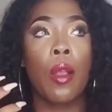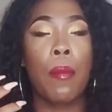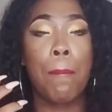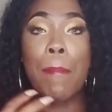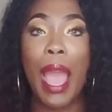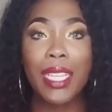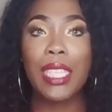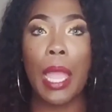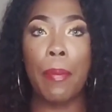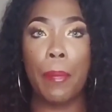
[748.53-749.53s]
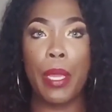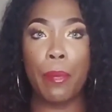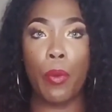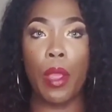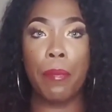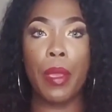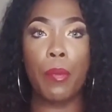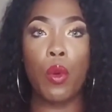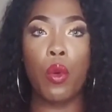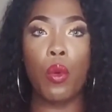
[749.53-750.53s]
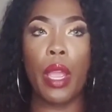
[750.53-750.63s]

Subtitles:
my type of people, and people who,